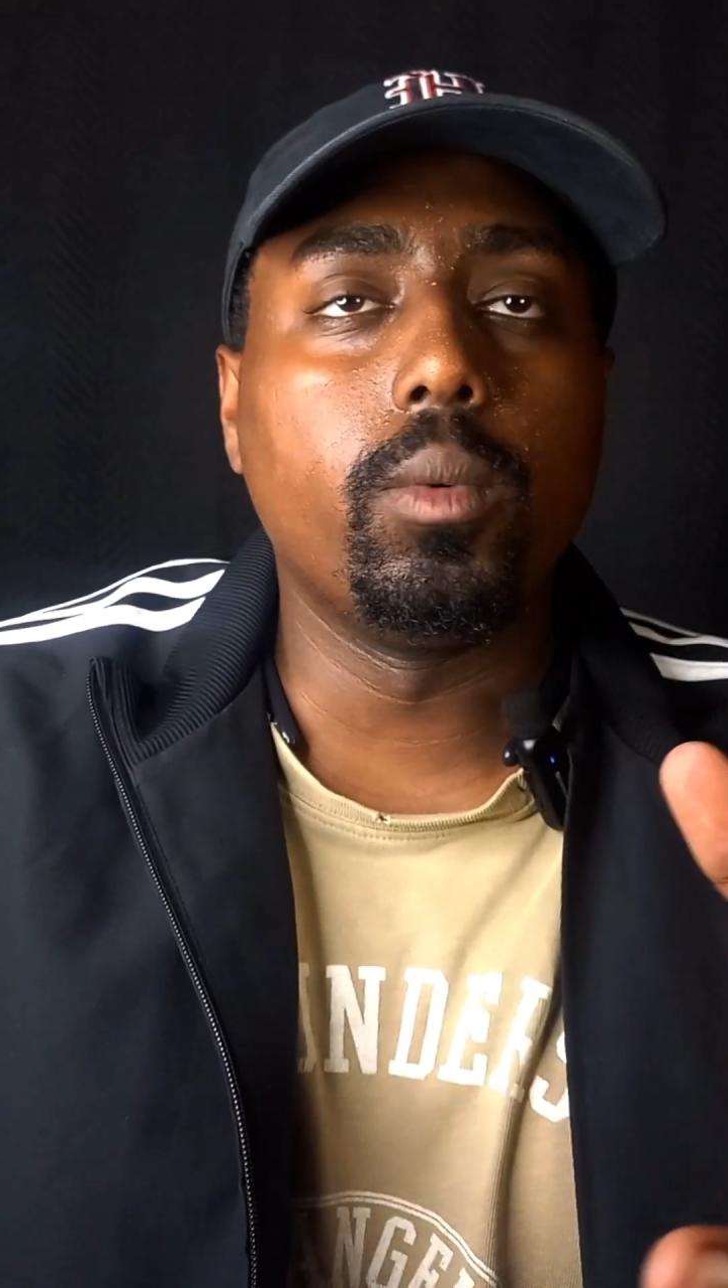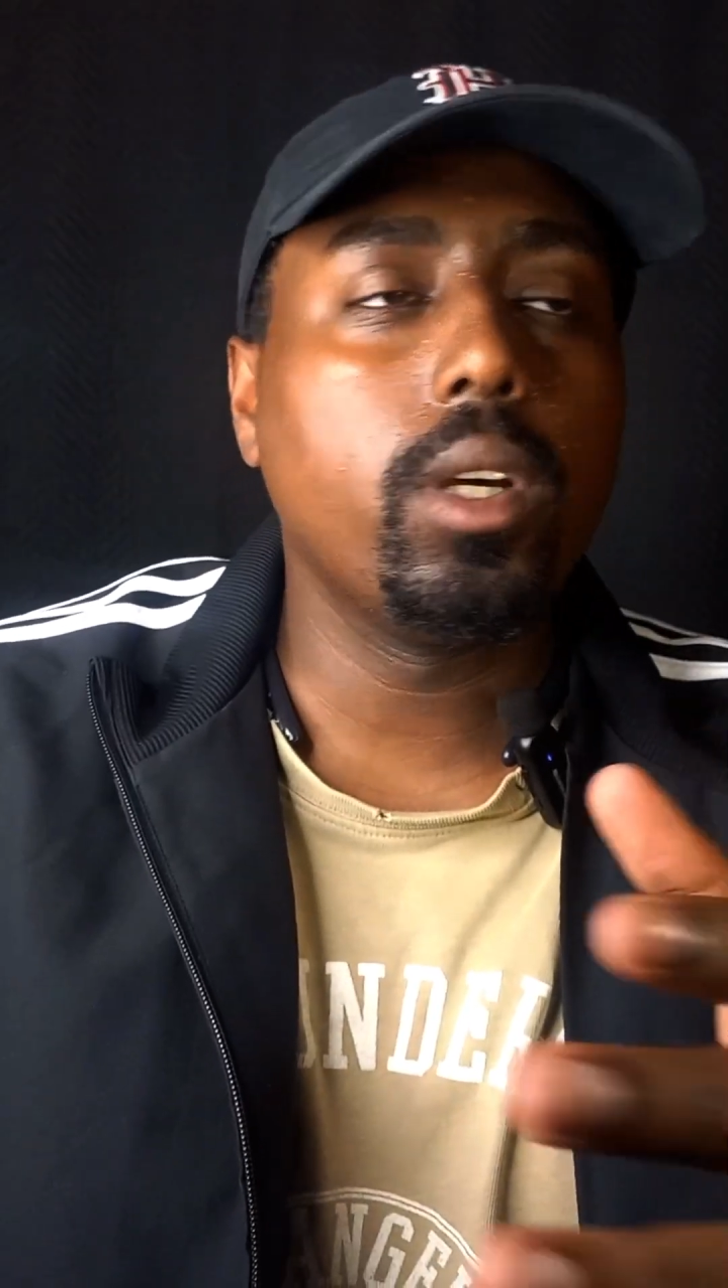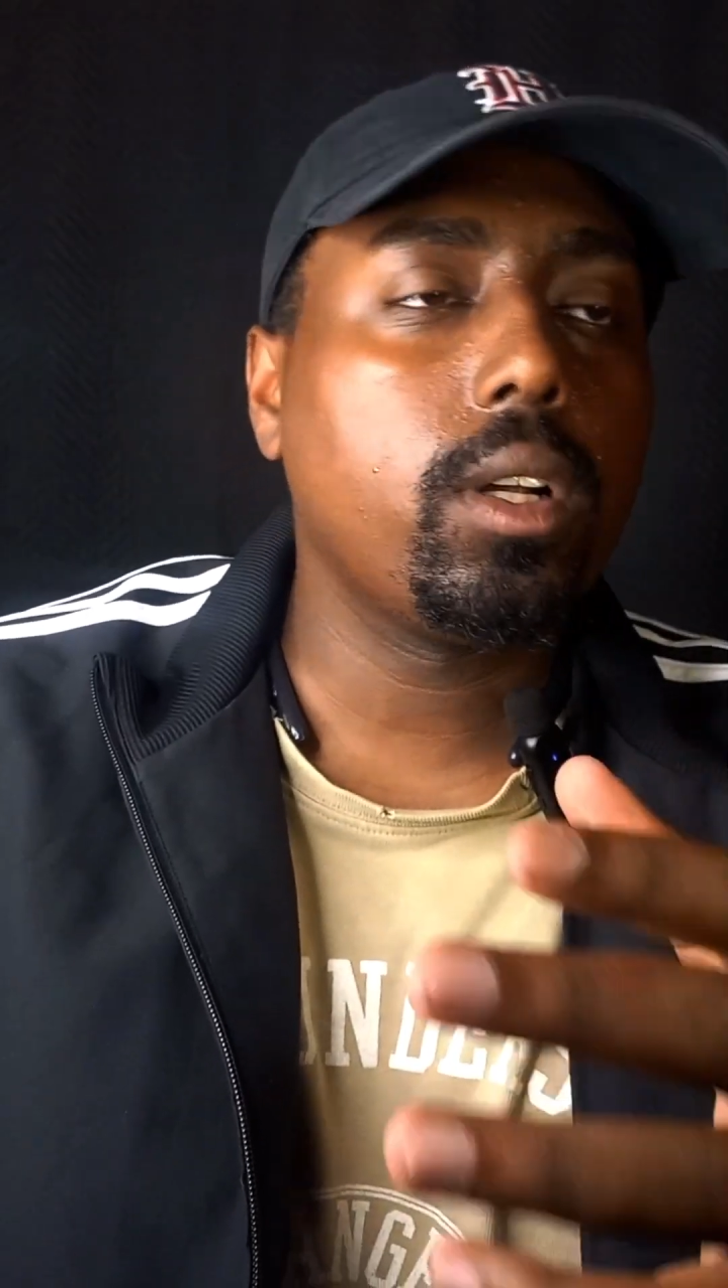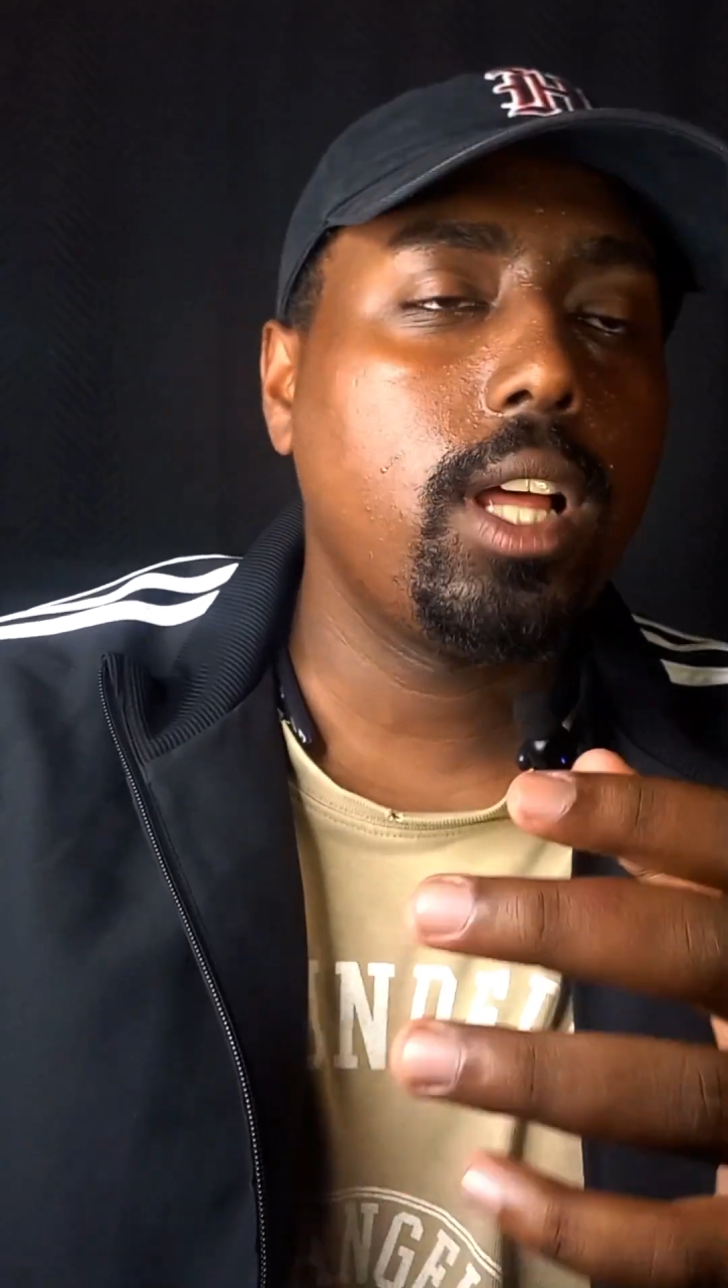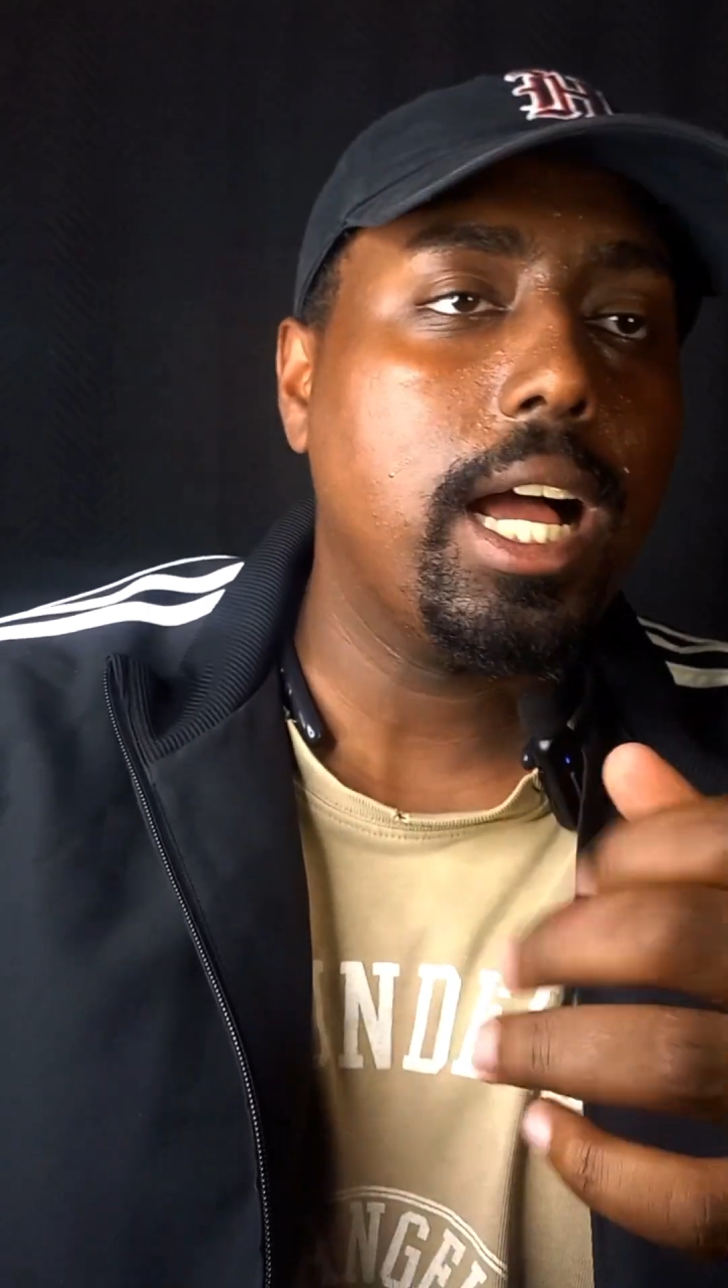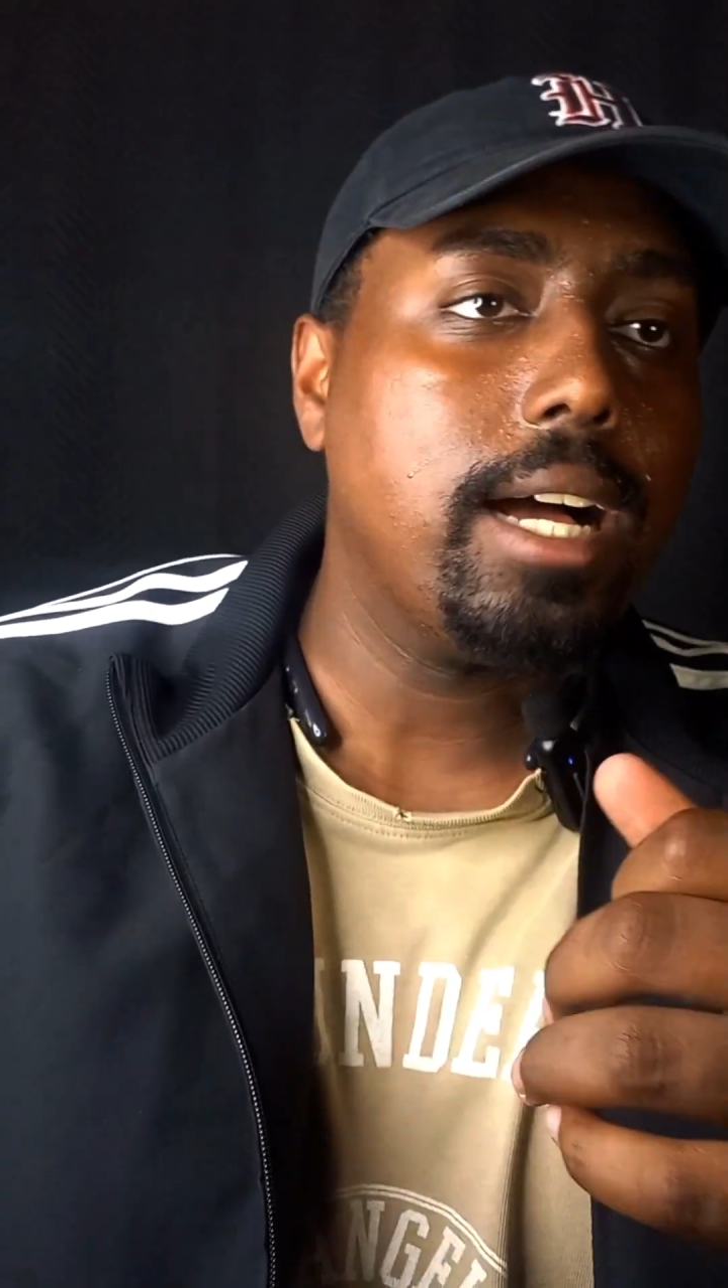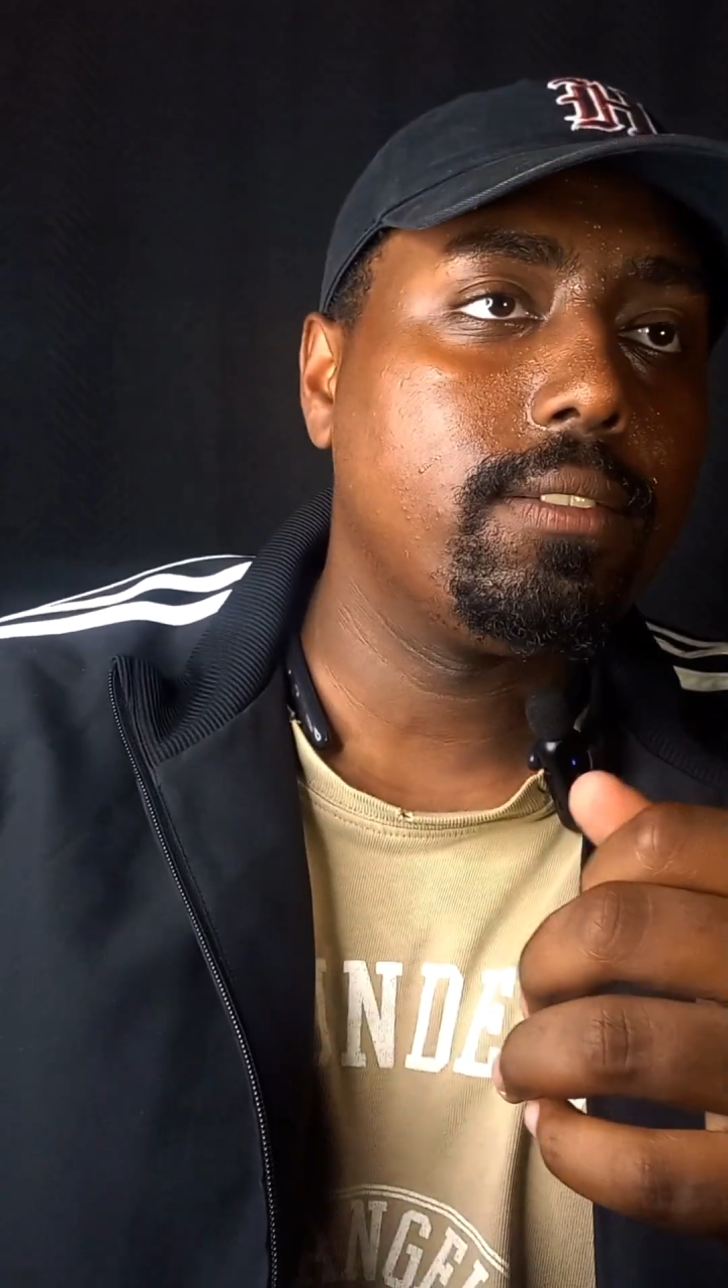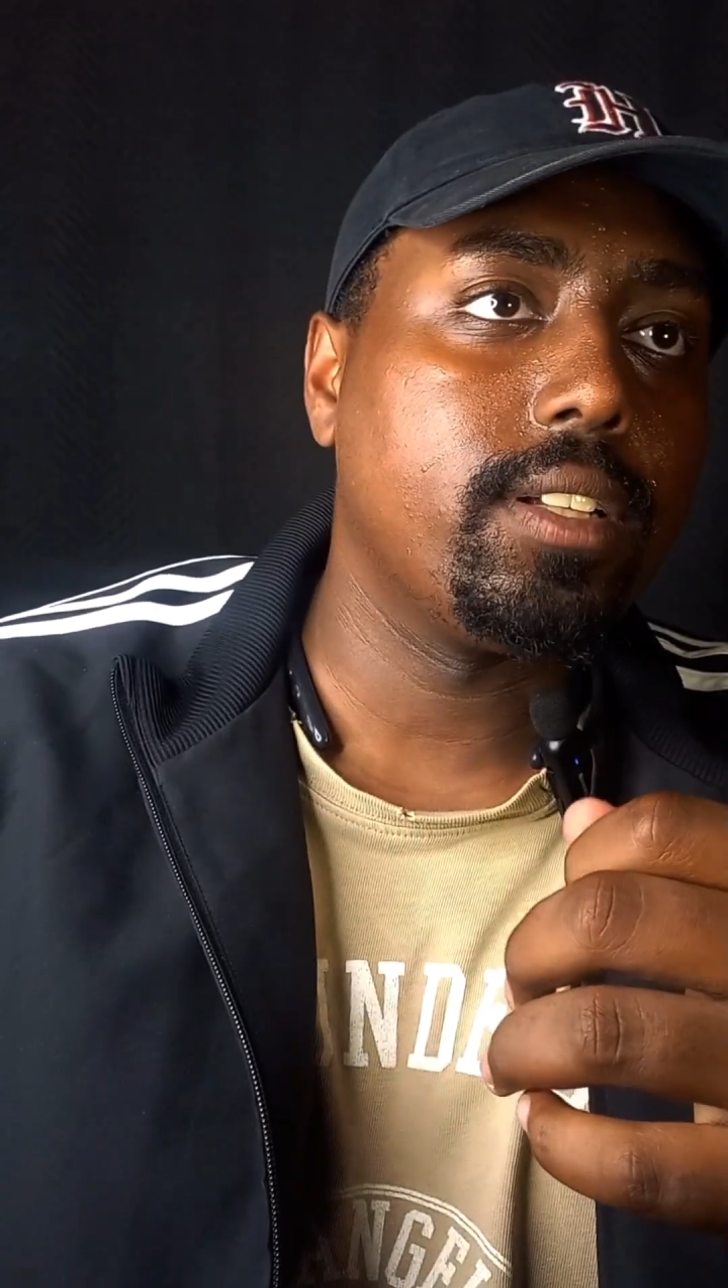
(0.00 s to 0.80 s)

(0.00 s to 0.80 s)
We all have